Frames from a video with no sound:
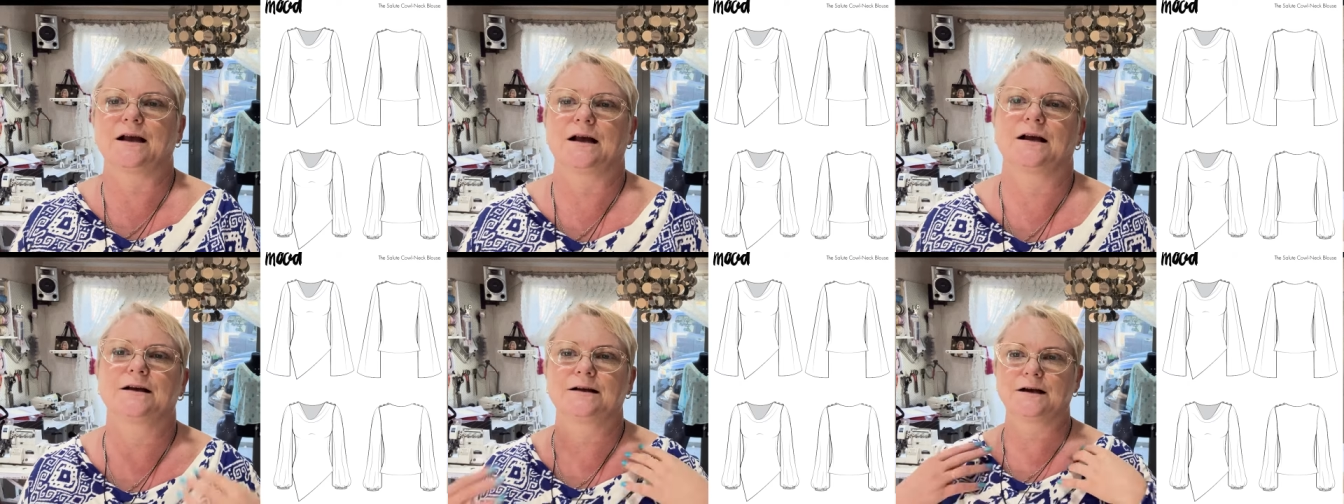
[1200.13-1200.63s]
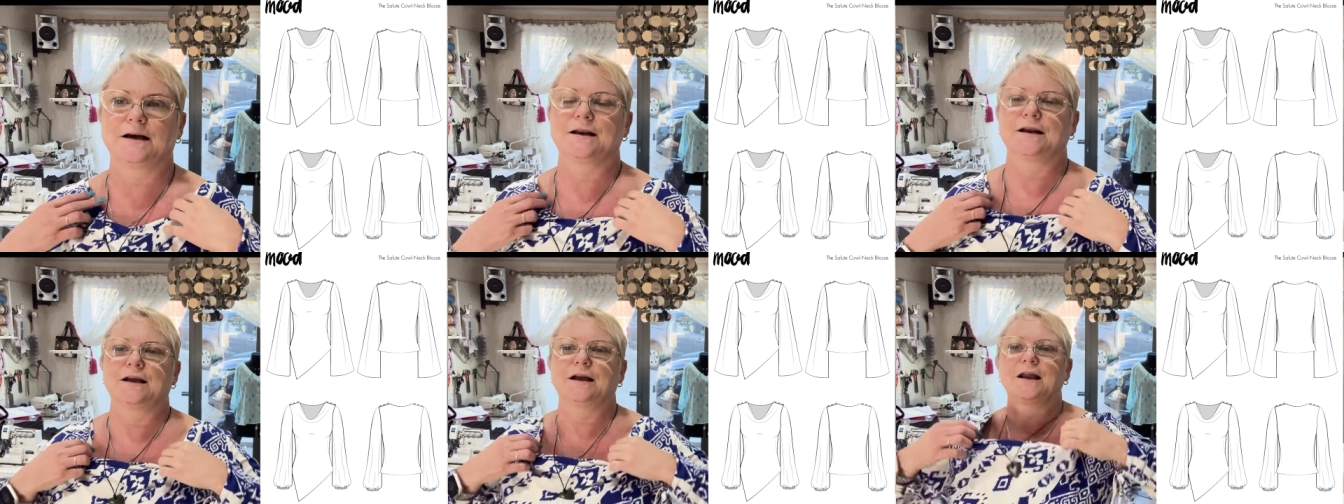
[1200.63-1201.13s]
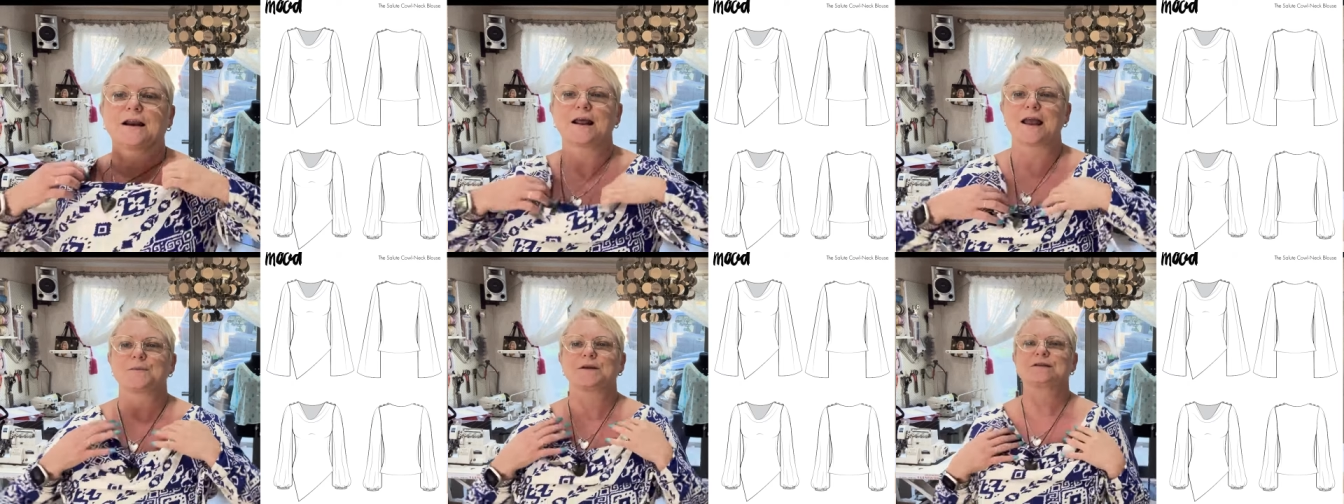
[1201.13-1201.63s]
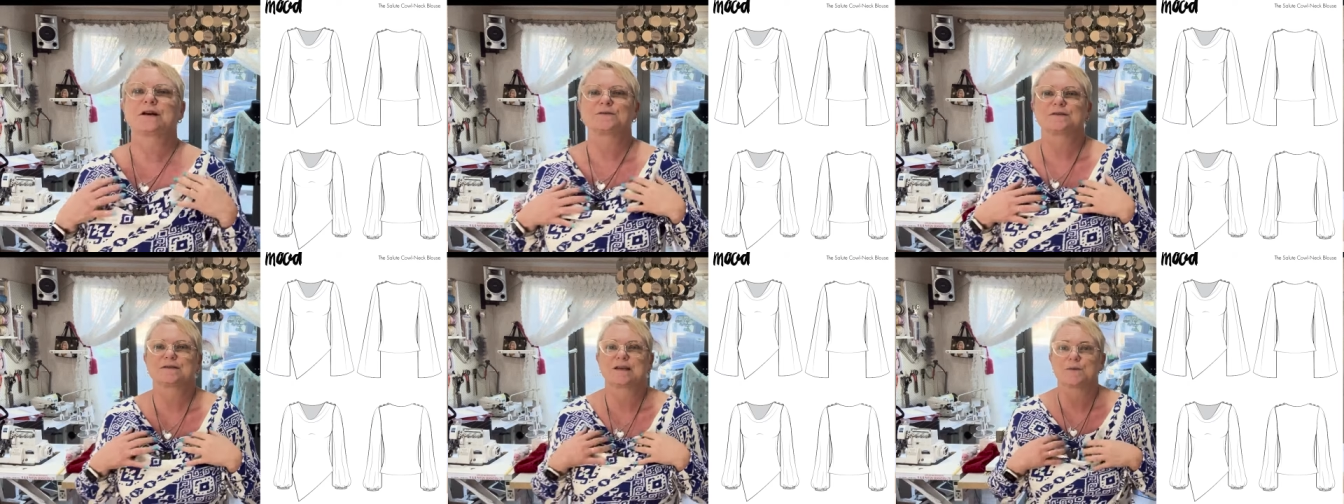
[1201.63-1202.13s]
I don't know how many
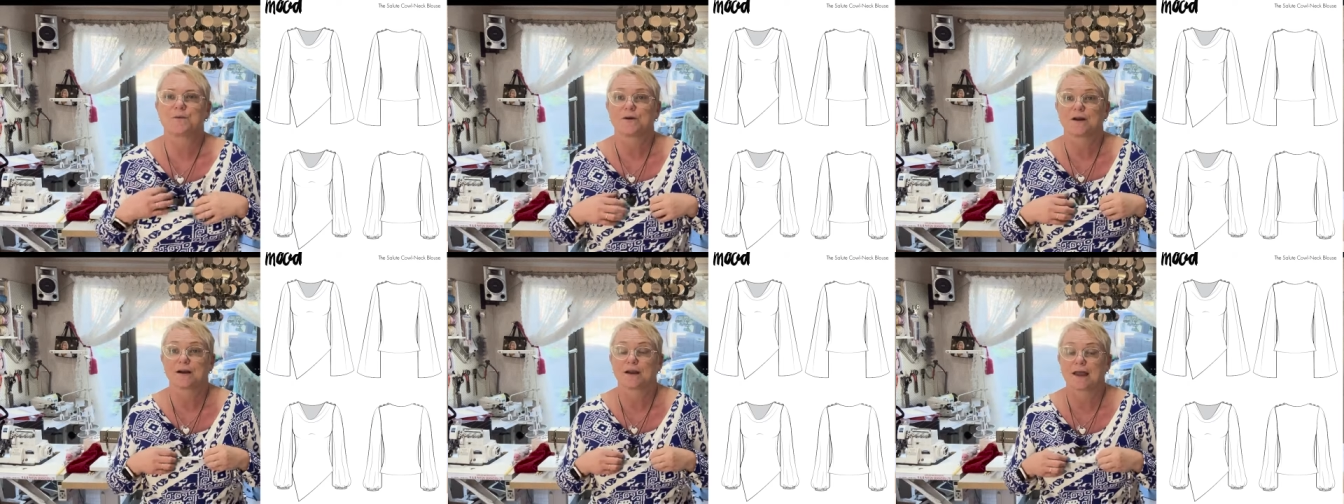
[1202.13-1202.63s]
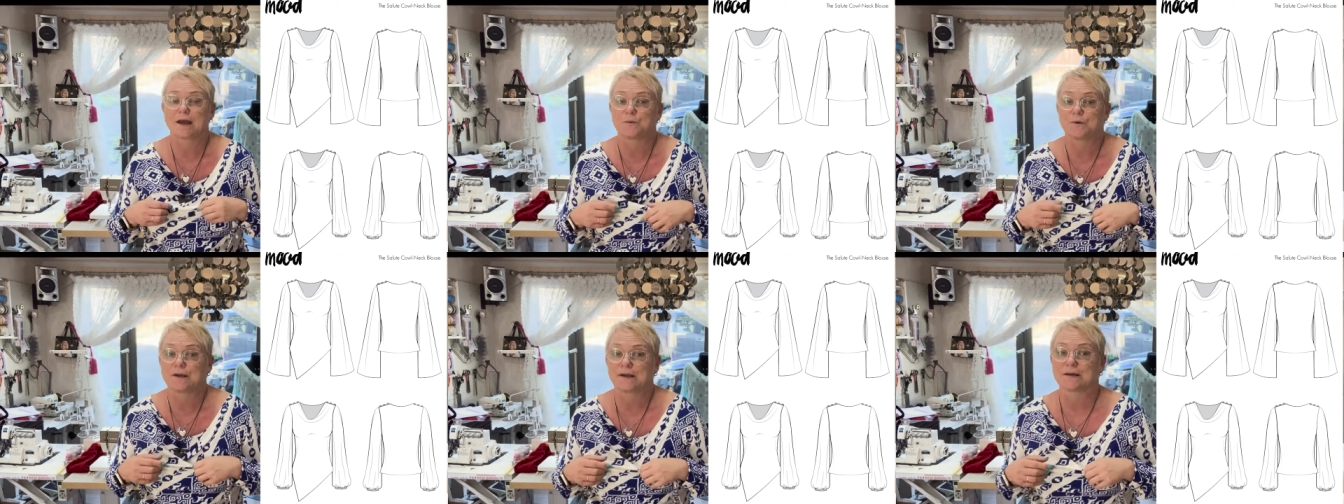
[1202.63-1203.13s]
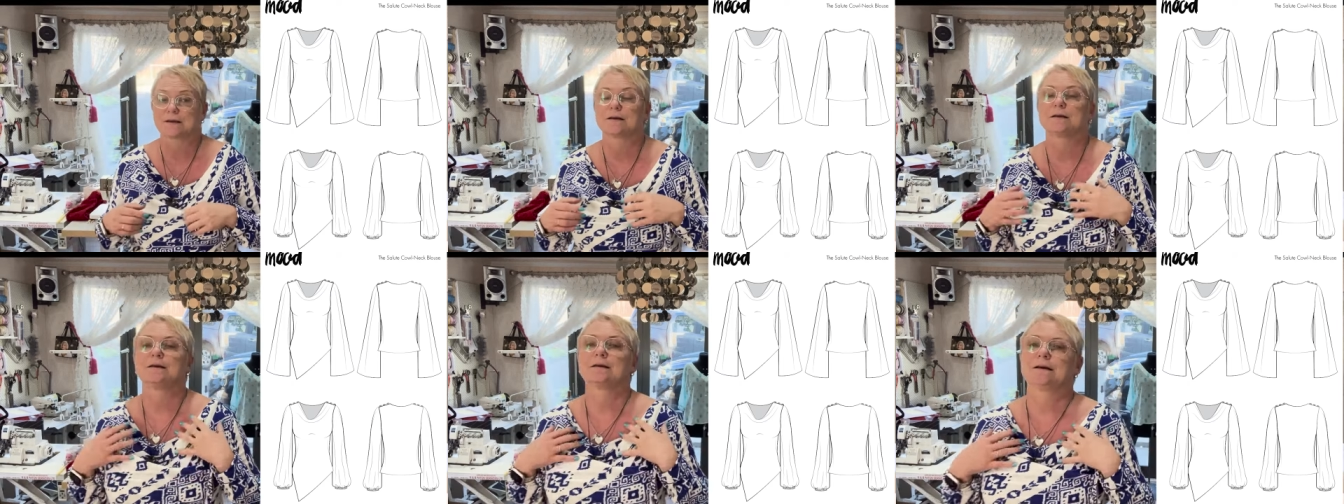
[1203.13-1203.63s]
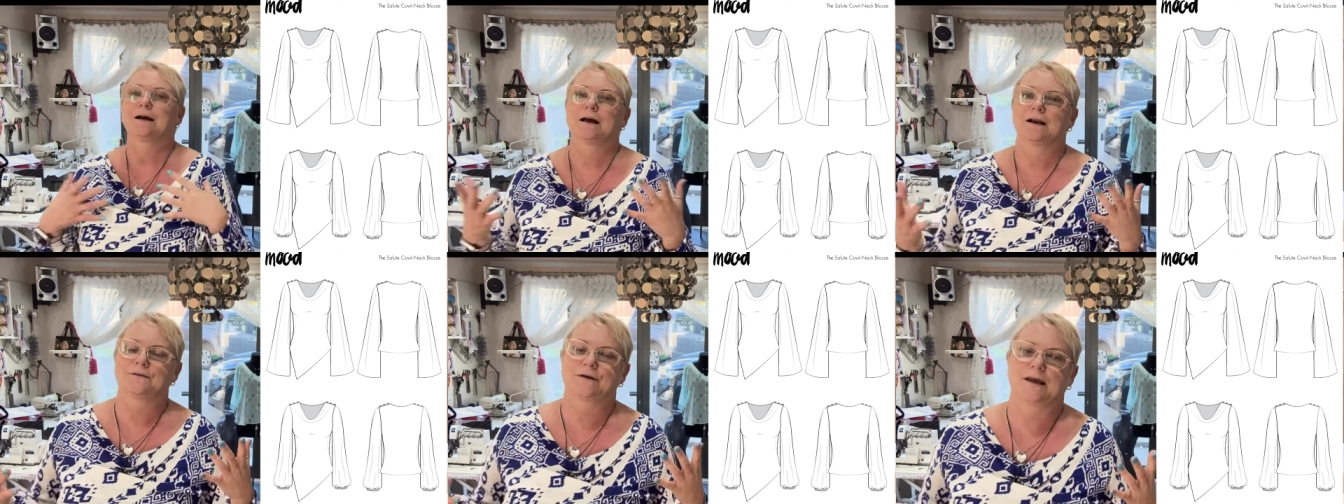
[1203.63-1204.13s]
times you see me wearing a cowl neck.
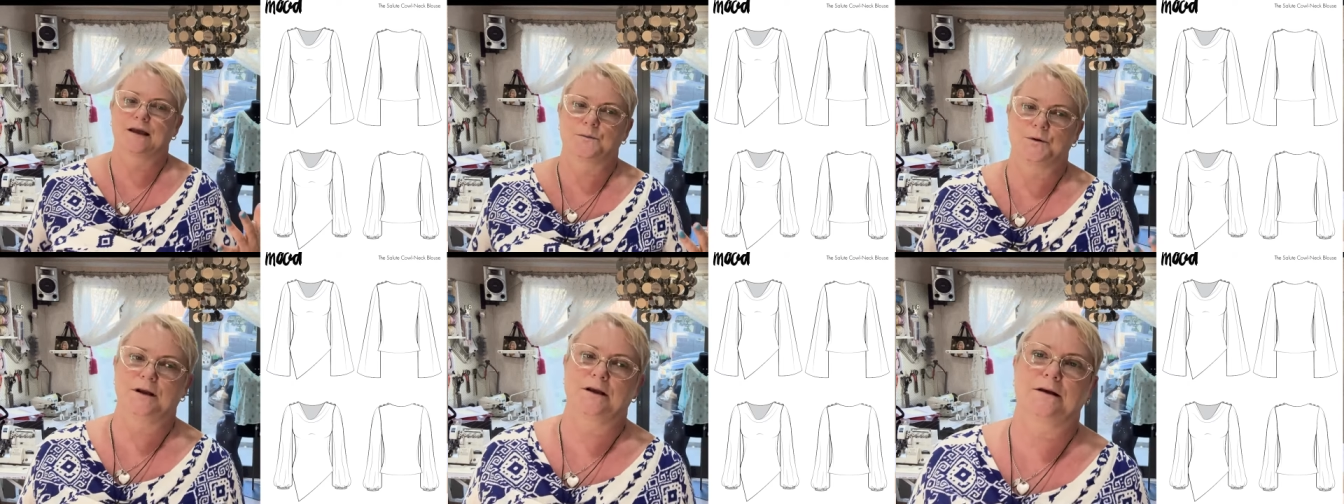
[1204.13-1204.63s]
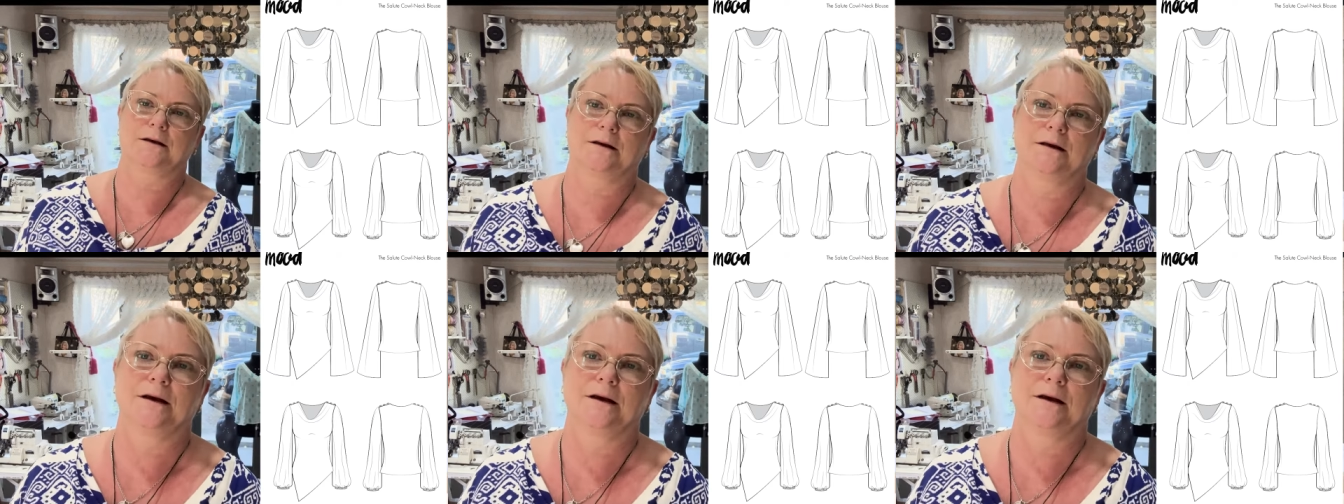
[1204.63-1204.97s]
I love a cowl neck.